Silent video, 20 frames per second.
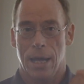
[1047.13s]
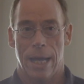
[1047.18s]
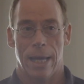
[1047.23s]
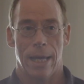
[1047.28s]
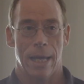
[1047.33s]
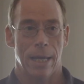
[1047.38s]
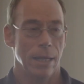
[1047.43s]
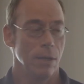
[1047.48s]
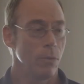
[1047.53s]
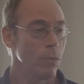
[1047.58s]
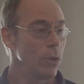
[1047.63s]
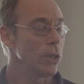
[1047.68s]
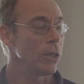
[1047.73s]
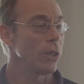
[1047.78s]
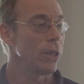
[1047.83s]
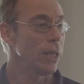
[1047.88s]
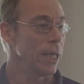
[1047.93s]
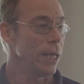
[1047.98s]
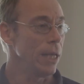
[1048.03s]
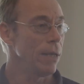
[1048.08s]
And he
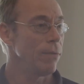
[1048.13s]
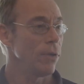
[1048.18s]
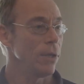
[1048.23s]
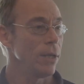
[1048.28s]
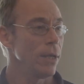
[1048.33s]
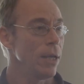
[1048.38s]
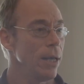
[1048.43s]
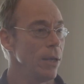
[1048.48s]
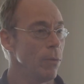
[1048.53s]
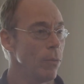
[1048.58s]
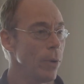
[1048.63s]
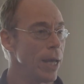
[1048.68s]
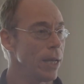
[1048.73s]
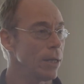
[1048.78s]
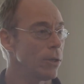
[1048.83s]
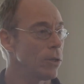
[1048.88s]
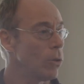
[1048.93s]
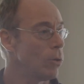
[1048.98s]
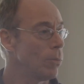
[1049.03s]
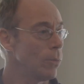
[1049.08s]
wouldn't leave, and he
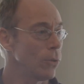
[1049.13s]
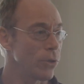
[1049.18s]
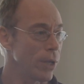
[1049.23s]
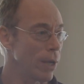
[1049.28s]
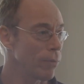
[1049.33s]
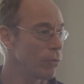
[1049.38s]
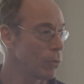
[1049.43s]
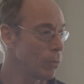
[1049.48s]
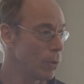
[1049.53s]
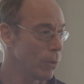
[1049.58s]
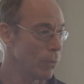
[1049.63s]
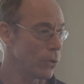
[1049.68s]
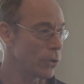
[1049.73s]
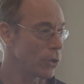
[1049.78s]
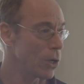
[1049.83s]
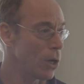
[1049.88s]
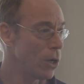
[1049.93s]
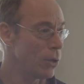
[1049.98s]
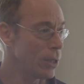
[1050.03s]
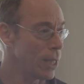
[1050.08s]
waited till almost everyone
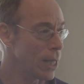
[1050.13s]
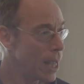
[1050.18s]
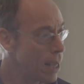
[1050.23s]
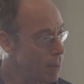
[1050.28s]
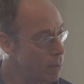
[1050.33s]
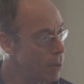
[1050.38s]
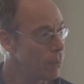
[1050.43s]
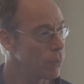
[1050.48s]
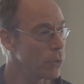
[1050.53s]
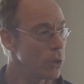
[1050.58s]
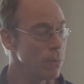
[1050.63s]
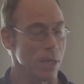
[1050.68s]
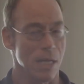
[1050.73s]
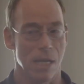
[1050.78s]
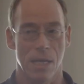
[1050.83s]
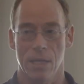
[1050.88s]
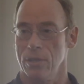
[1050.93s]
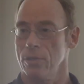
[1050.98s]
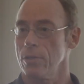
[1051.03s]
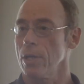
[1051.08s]
was gone. He came up to me
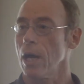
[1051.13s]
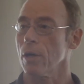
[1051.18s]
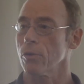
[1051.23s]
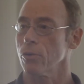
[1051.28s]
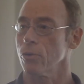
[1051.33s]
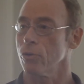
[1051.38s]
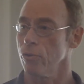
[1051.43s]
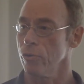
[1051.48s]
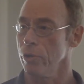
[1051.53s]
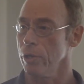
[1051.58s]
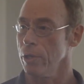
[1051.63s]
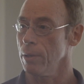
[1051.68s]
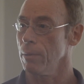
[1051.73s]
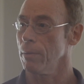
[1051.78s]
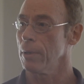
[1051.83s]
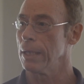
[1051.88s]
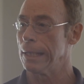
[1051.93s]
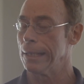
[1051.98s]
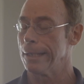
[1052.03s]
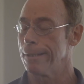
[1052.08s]
and he said, Doctor
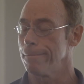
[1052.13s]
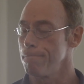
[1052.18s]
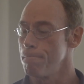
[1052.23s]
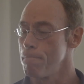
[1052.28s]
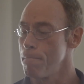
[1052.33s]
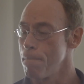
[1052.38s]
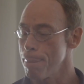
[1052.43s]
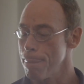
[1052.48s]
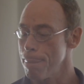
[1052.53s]
Greer, um,